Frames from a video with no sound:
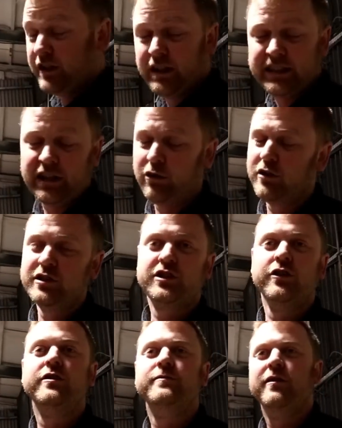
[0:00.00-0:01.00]
He still runs
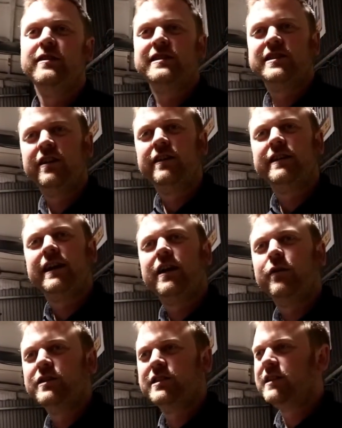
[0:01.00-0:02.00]
Gordon Murray Design
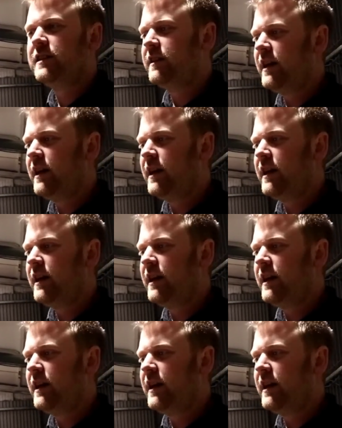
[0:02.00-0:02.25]
now, which is,